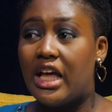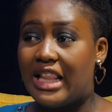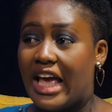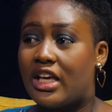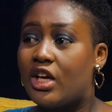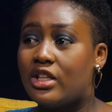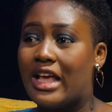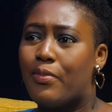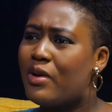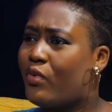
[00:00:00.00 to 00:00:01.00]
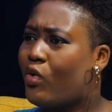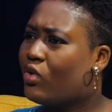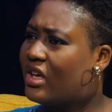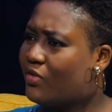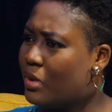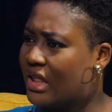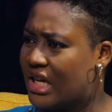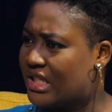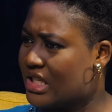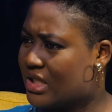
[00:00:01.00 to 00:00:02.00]
Like, there are people who give birth
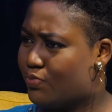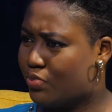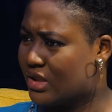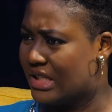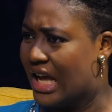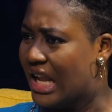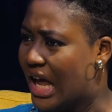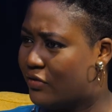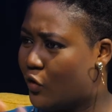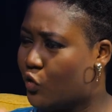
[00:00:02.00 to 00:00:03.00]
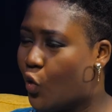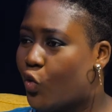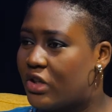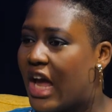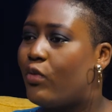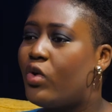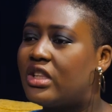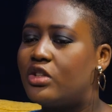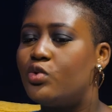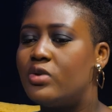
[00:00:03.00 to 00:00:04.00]
and just put their life on hold. And mm-hmm.
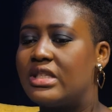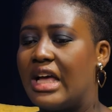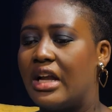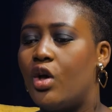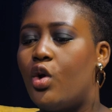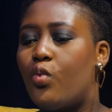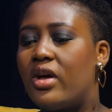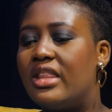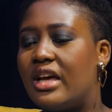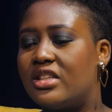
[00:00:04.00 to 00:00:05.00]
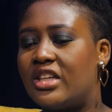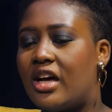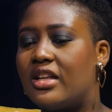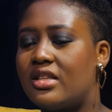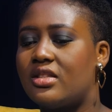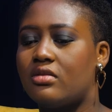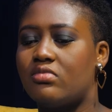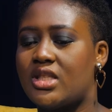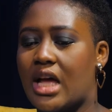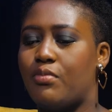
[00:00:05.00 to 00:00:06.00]
what they do is that when their child
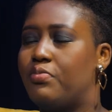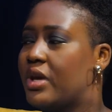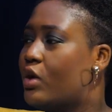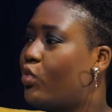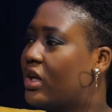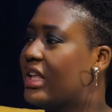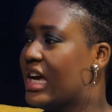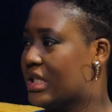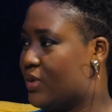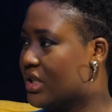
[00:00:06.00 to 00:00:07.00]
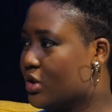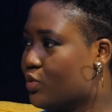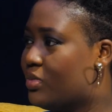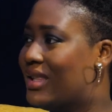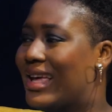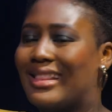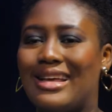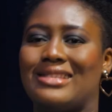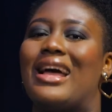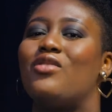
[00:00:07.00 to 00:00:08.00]
doesn't start being what they expect it to be, then
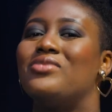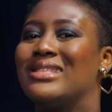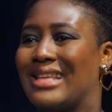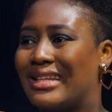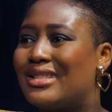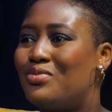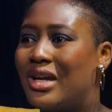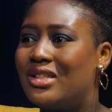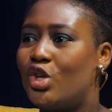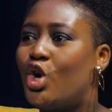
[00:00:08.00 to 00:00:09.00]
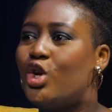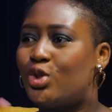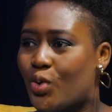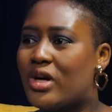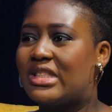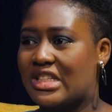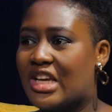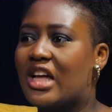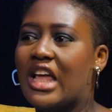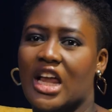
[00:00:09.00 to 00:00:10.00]
there's that resentment mm-hmm. towards the
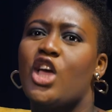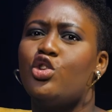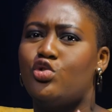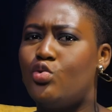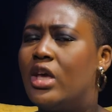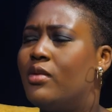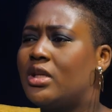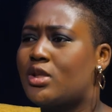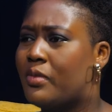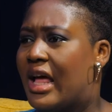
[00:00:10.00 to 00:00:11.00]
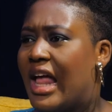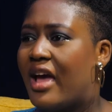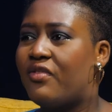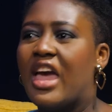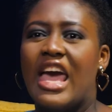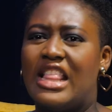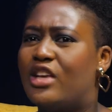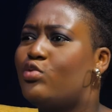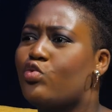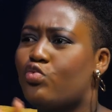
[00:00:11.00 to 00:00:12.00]
child that you came into my life and
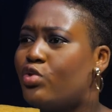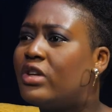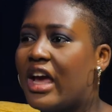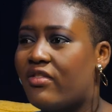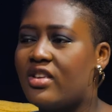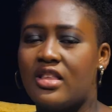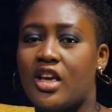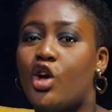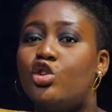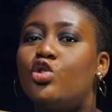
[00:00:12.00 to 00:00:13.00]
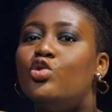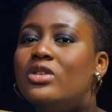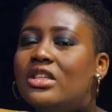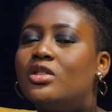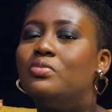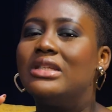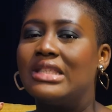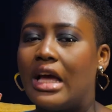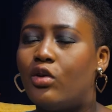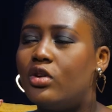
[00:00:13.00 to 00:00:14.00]
then you ruined everything. So you need to be
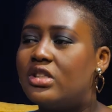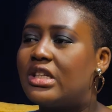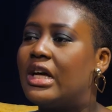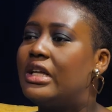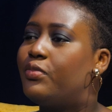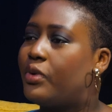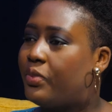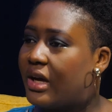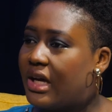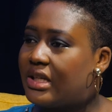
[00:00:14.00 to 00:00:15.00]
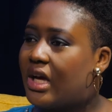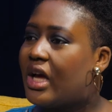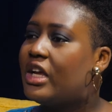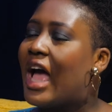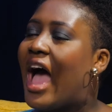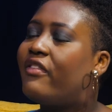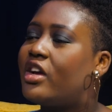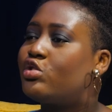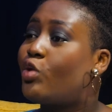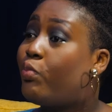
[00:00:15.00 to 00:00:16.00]
psychologically prepared, have
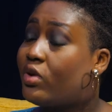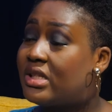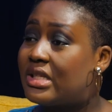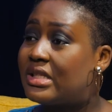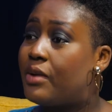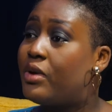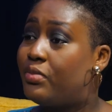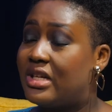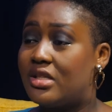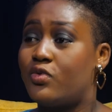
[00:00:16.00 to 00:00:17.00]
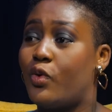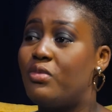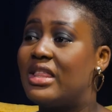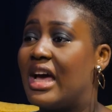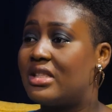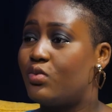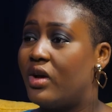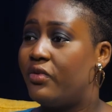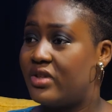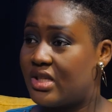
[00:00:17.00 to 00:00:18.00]
a support system in place. For me, that's
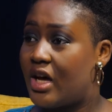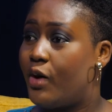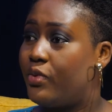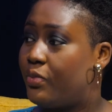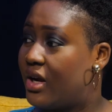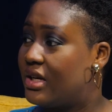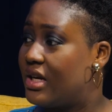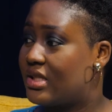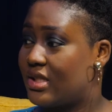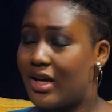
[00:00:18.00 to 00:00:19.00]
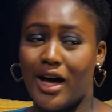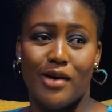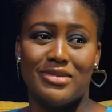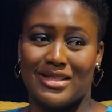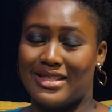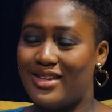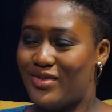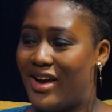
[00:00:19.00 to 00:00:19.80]
where physical preparedness comes in.